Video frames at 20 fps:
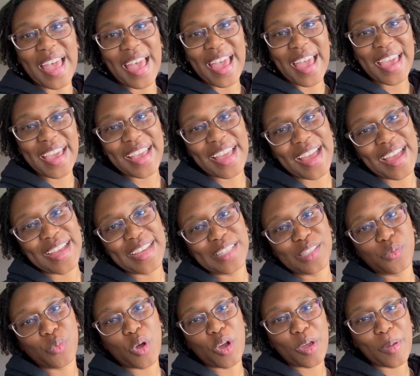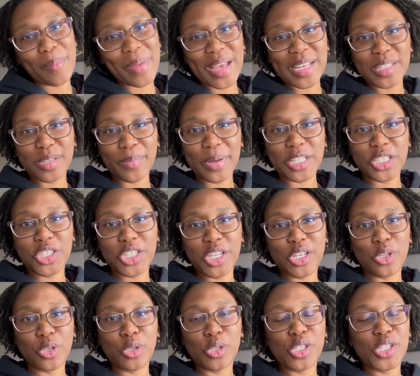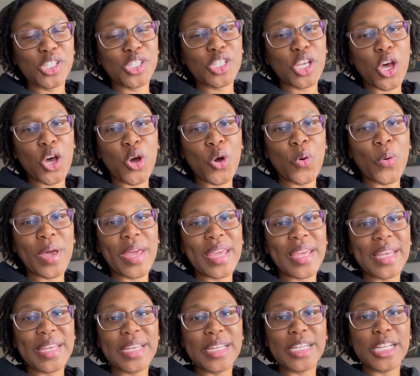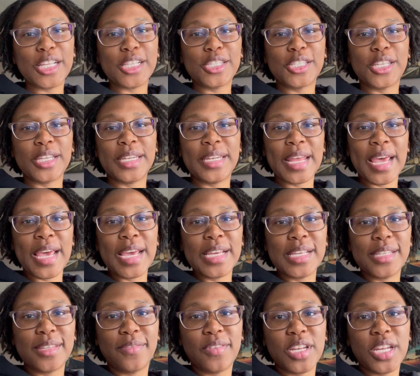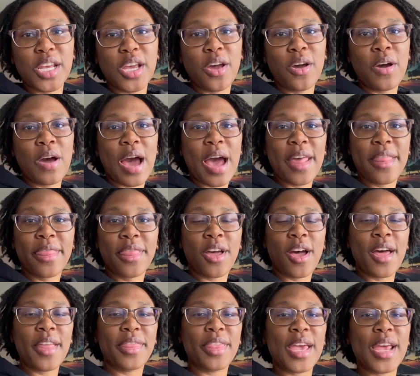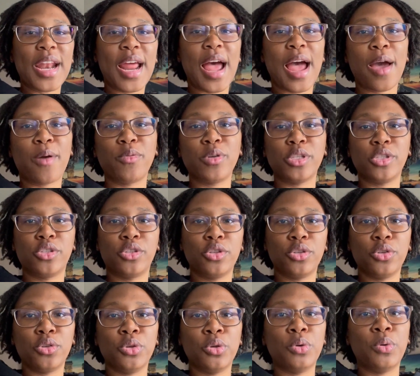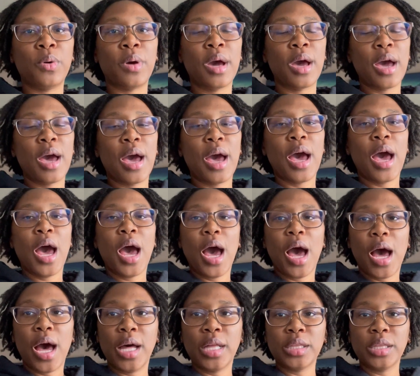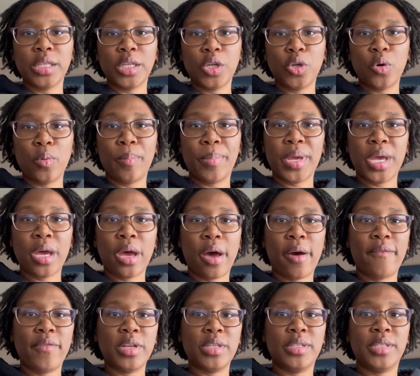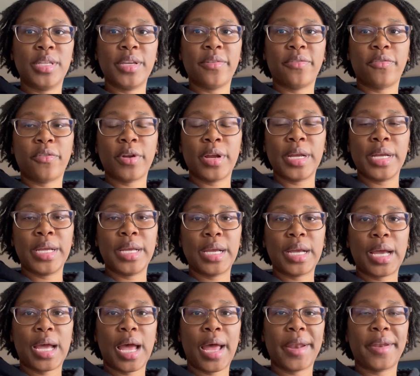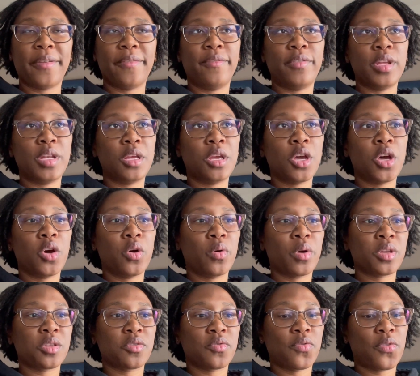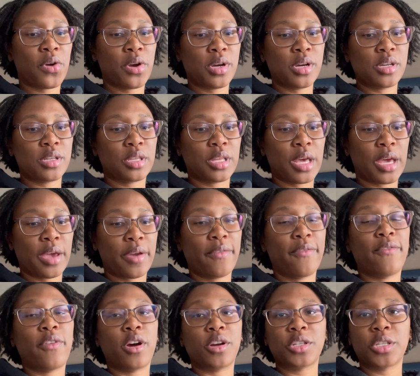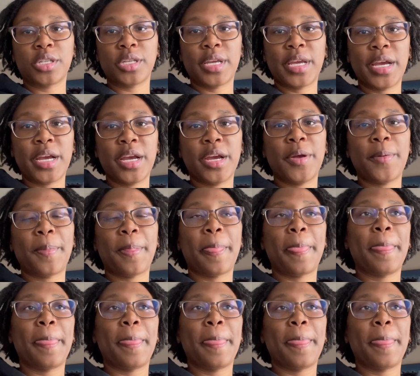Hey guys, welcome back to my channel. So in today's video, I thought that I would do a little bit of a different kind of video as far as like foster care